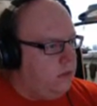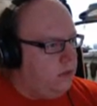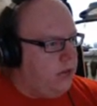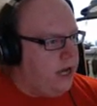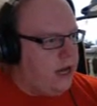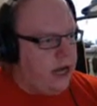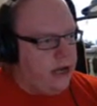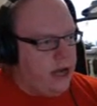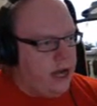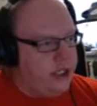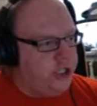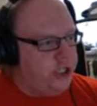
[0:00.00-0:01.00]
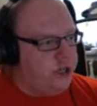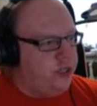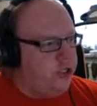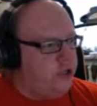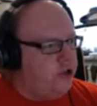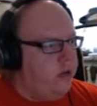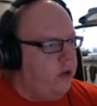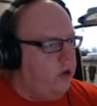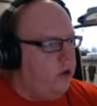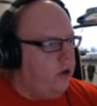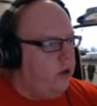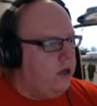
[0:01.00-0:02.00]
yeah, I should have been streaming
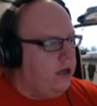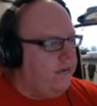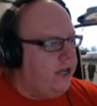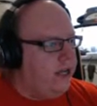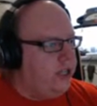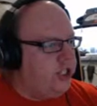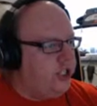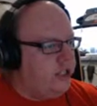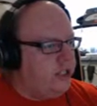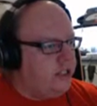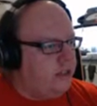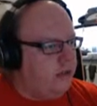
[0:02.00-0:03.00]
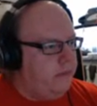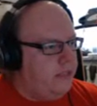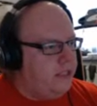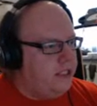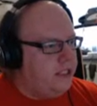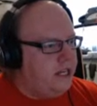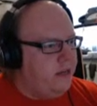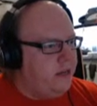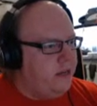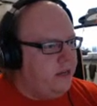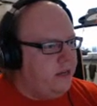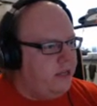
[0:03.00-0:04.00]
Oracle of Ages today,
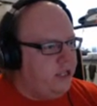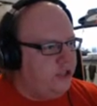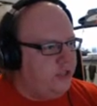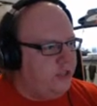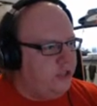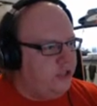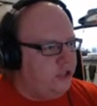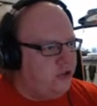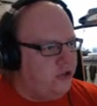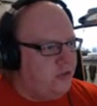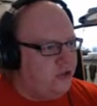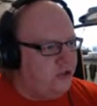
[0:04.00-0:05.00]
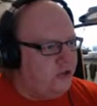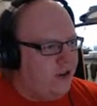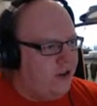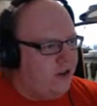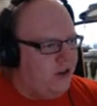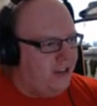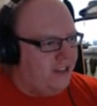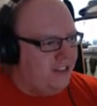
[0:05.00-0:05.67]
but I just really wanted to stream more Terraria.